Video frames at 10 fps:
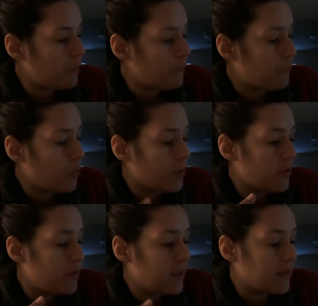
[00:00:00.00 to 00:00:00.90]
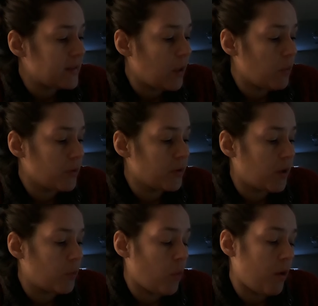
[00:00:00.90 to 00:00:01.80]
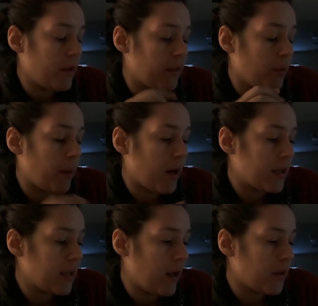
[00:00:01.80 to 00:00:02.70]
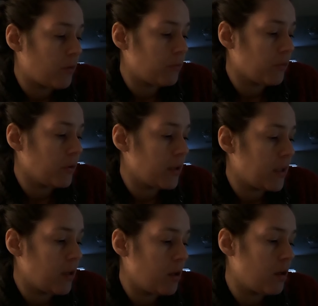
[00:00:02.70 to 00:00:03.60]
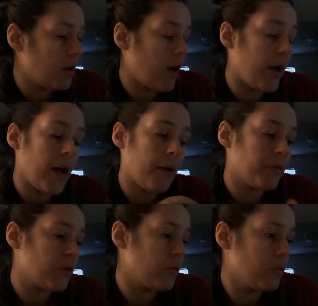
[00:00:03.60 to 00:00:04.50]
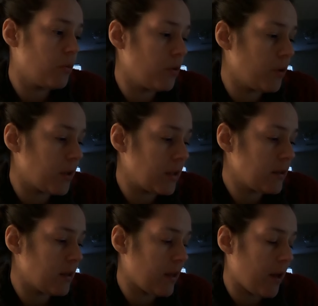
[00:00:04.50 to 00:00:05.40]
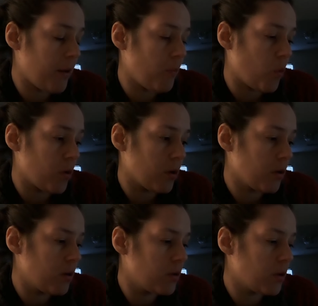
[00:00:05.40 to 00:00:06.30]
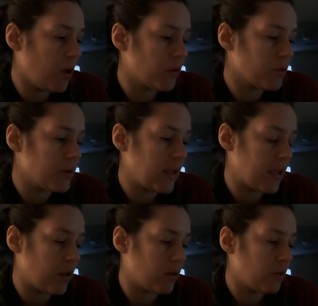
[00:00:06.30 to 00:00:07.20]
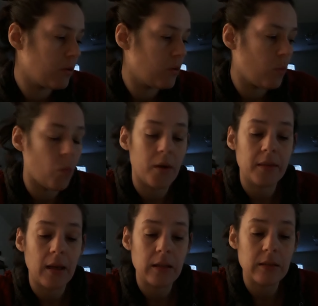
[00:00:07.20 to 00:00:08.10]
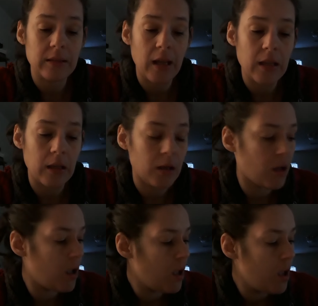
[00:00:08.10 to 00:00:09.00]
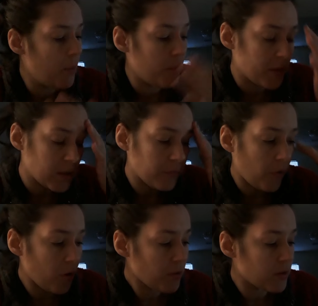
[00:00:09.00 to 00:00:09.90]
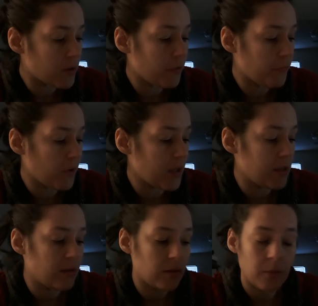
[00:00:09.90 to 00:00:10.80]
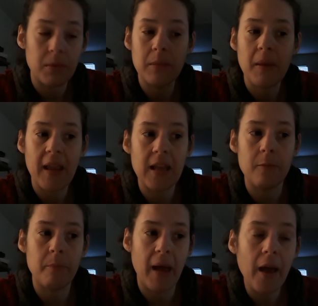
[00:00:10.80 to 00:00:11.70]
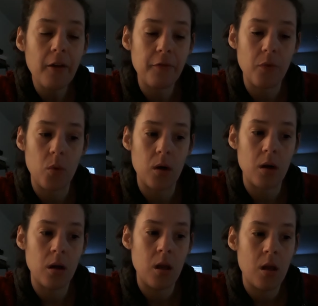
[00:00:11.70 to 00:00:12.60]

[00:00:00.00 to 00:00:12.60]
for the things that were done while in the body. I don't really, I have to look into that more to understand what that is saying. But as far as the phrase to be paid back for,